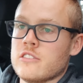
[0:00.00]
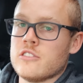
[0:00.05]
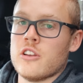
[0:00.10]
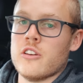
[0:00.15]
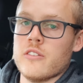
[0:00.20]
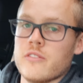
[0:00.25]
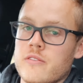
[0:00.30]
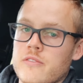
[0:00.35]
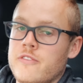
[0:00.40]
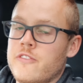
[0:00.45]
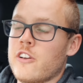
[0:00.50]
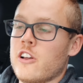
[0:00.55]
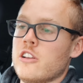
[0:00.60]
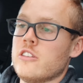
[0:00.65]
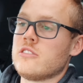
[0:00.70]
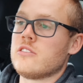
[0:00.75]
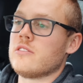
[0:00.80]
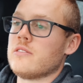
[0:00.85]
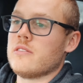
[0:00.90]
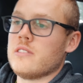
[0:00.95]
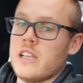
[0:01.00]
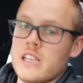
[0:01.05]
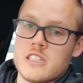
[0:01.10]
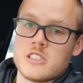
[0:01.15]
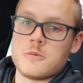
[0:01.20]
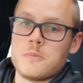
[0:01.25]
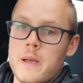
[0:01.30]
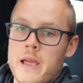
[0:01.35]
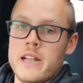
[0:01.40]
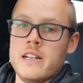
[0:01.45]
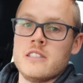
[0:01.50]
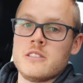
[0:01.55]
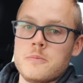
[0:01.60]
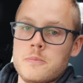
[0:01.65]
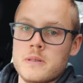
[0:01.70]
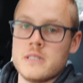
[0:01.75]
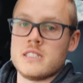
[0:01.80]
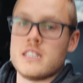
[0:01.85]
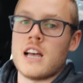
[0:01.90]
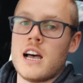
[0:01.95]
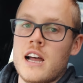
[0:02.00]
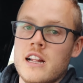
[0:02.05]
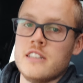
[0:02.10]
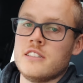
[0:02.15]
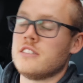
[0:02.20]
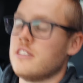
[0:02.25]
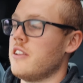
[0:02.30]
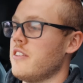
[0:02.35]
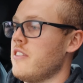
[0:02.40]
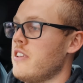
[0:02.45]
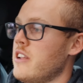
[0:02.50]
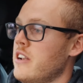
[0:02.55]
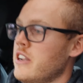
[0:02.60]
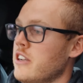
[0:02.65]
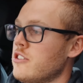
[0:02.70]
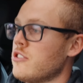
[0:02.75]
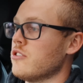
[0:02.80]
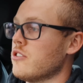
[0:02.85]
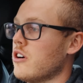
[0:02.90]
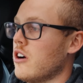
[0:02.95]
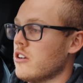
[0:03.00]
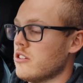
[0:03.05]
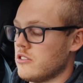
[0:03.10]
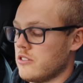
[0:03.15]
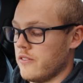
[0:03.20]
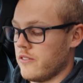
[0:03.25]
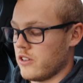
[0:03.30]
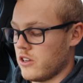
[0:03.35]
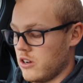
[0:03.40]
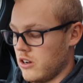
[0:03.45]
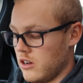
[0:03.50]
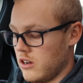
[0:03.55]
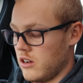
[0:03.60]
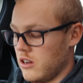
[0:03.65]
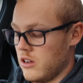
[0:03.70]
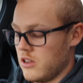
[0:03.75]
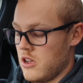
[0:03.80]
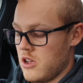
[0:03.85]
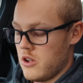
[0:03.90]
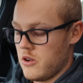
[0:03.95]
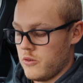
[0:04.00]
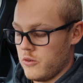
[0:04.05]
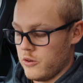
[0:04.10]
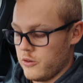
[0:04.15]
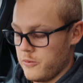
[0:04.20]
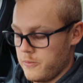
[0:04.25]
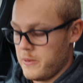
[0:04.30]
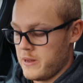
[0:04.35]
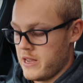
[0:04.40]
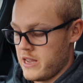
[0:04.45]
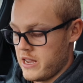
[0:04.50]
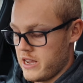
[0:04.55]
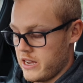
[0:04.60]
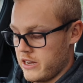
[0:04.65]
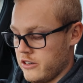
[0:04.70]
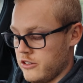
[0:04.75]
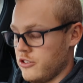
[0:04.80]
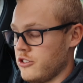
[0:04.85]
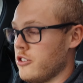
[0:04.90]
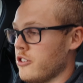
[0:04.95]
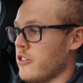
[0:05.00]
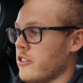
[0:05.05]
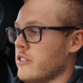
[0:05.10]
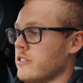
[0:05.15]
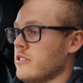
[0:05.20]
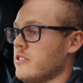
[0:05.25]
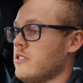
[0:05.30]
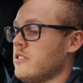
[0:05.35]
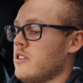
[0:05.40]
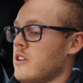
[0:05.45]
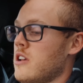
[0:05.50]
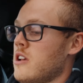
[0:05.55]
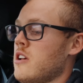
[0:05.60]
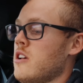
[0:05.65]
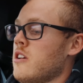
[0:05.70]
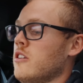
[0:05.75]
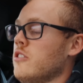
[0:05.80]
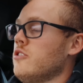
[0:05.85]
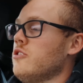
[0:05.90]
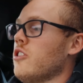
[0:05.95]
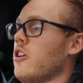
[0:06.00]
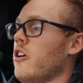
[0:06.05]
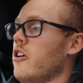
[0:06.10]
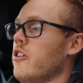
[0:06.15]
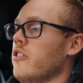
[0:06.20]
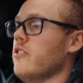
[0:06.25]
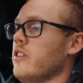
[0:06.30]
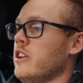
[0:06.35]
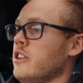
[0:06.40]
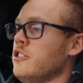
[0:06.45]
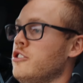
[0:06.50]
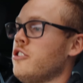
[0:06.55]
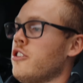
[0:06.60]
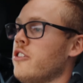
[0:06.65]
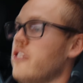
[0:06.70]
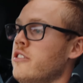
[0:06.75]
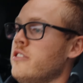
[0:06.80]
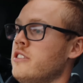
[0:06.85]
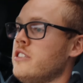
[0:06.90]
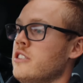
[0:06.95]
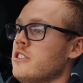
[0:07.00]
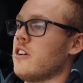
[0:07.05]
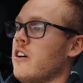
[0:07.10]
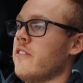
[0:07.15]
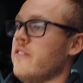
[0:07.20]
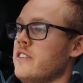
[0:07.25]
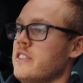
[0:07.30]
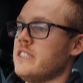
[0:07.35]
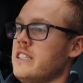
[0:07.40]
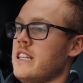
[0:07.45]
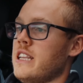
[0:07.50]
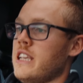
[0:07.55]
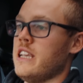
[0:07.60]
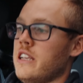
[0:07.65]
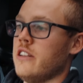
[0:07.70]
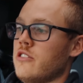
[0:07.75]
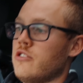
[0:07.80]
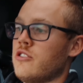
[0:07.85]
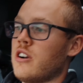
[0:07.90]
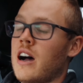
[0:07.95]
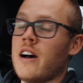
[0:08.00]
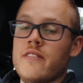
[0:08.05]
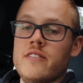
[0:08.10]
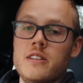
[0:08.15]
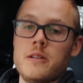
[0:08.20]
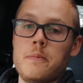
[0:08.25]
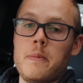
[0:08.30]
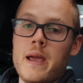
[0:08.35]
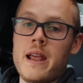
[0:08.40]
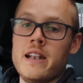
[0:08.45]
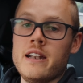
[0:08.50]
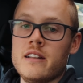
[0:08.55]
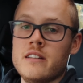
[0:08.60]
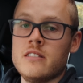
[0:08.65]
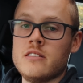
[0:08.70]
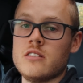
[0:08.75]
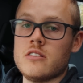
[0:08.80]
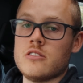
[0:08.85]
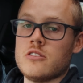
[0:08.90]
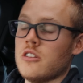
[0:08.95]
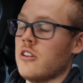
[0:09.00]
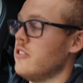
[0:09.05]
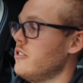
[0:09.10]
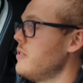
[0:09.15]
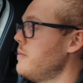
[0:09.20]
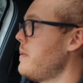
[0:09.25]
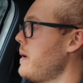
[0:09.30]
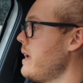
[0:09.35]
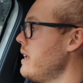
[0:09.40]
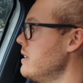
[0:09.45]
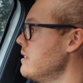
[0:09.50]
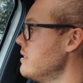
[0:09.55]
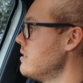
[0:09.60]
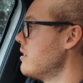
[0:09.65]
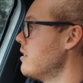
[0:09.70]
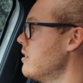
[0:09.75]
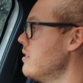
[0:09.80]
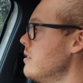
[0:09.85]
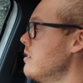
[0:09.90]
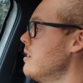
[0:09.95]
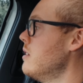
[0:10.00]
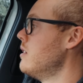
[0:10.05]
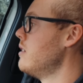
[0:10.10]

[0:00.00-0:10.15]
so first expense besides the initial cost of the car would be insurance. So insurance is obviously driver dependent, so it depends on